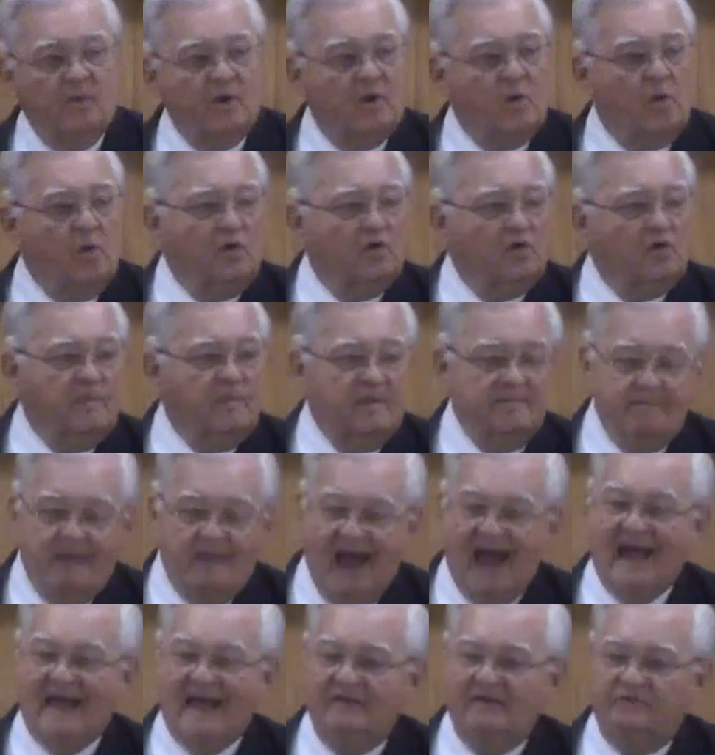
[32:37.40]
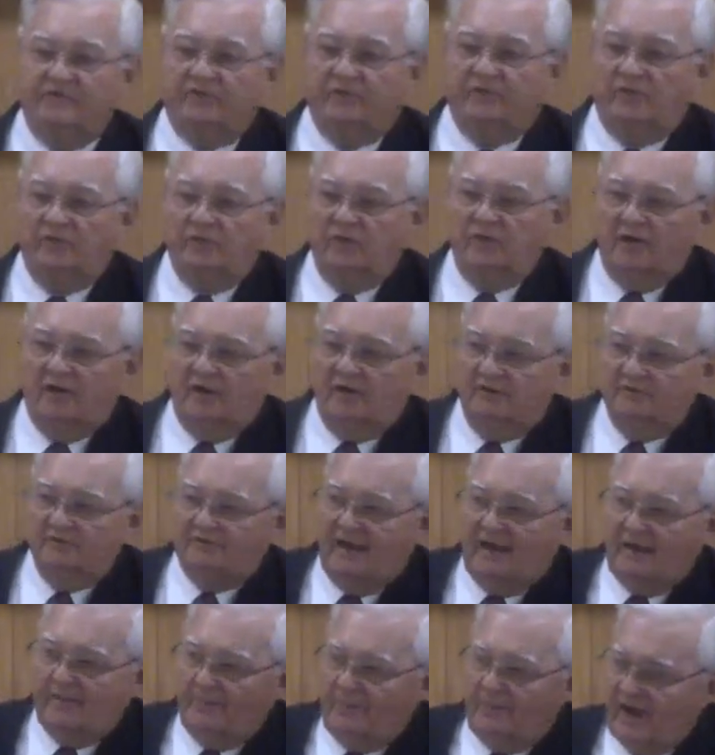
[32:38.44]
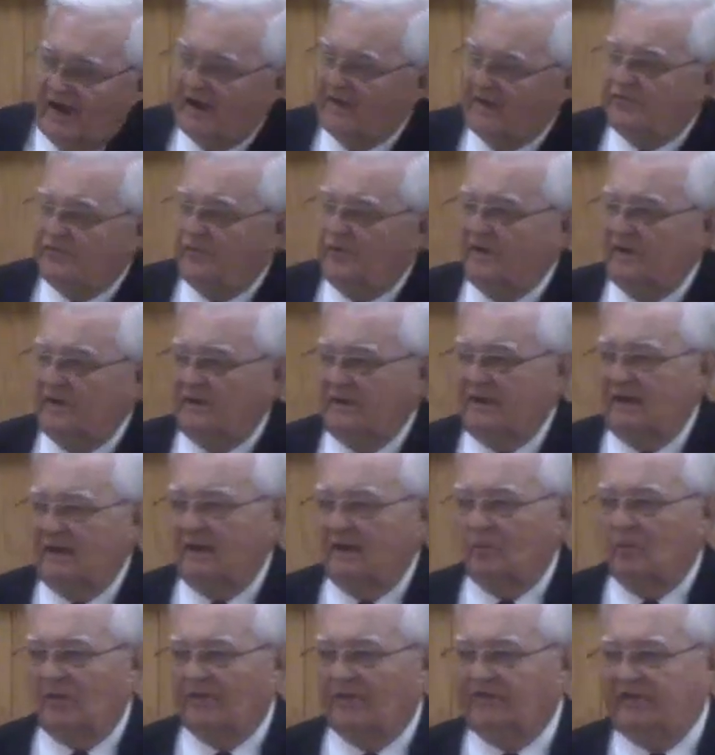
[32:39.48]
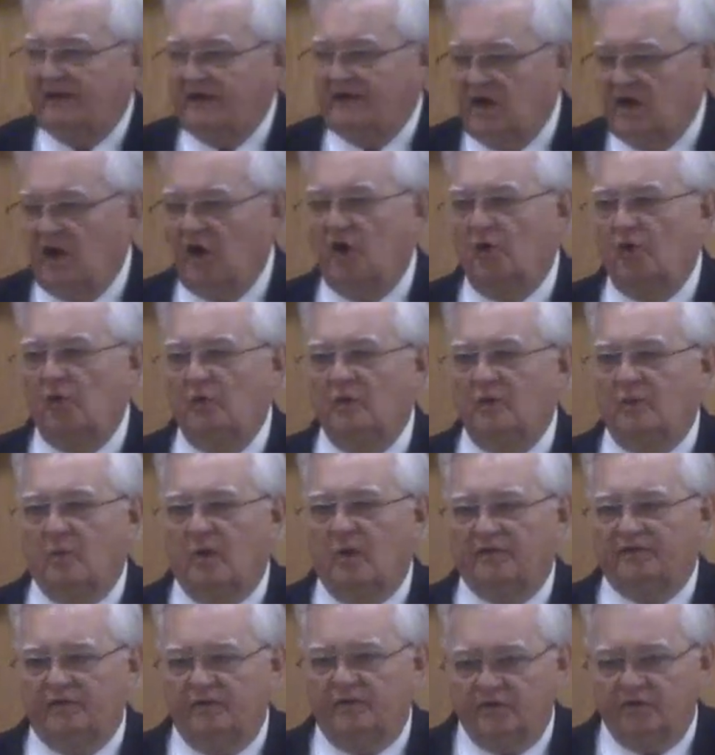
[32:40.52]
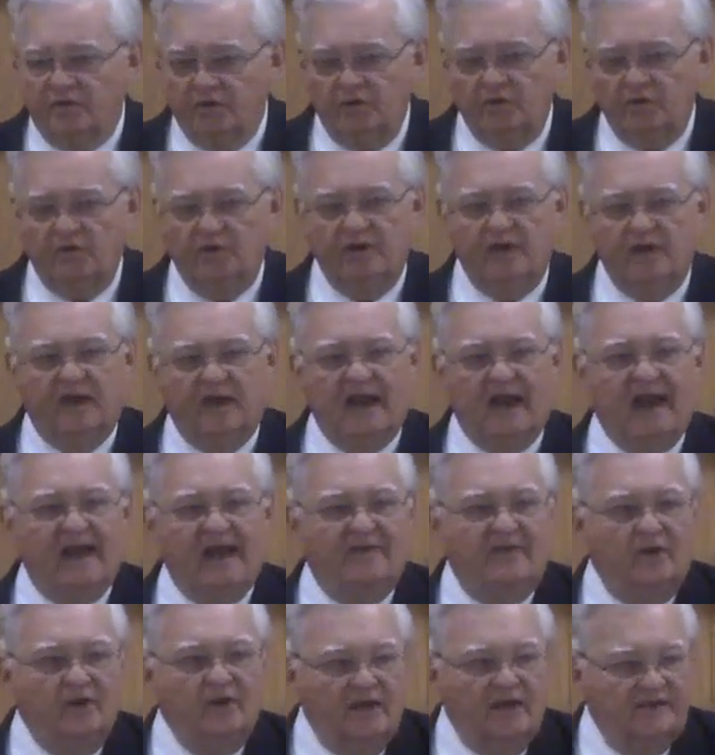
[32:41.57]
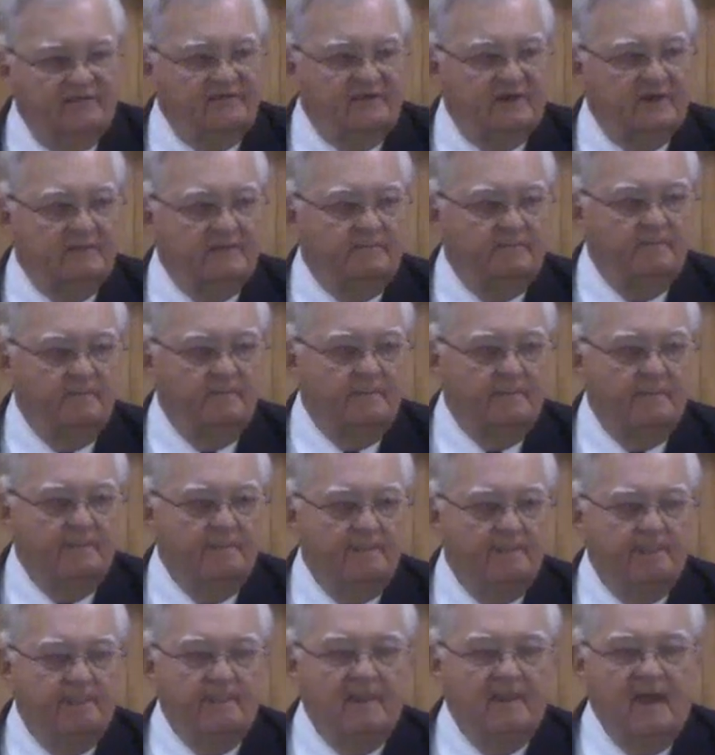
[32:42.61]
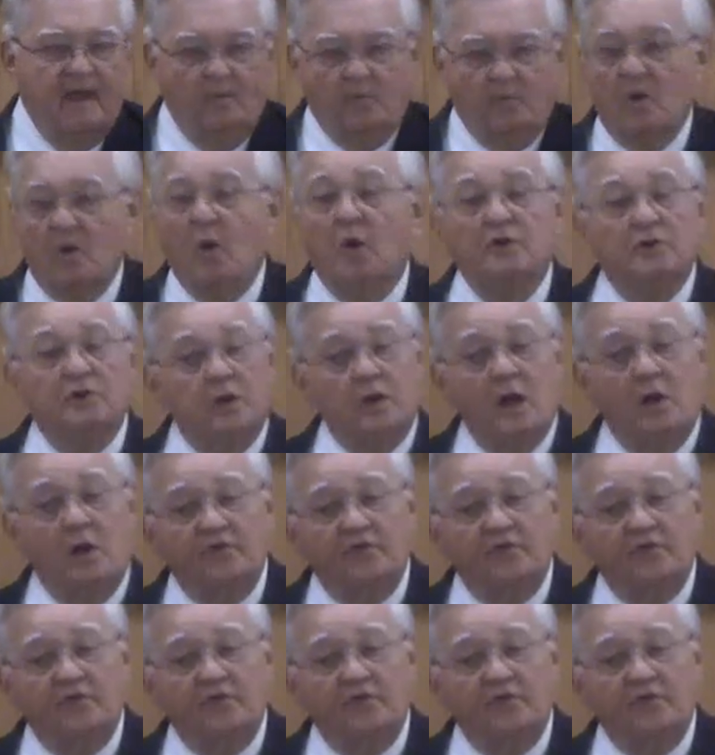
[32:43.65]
going to be mindful of our brethren and what they know, and what they're doing, and how they're living. We're going to know the